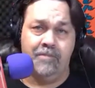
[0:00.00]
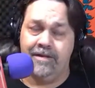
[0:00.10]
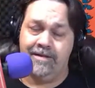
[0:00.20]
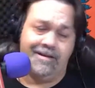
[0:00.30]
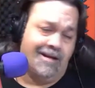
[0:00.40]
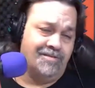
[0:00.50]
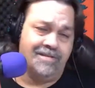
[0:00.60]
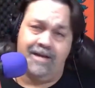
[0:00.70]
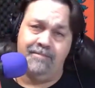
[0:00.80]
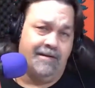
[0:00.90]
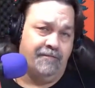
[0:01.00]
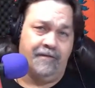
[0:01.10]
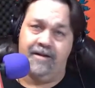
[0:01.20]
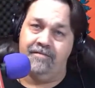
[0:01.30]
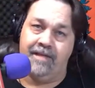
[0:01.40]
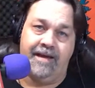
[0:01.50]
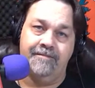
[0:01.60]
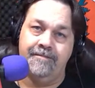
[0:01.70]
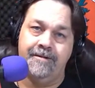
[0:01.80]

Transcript: million. I'm not a fan of that.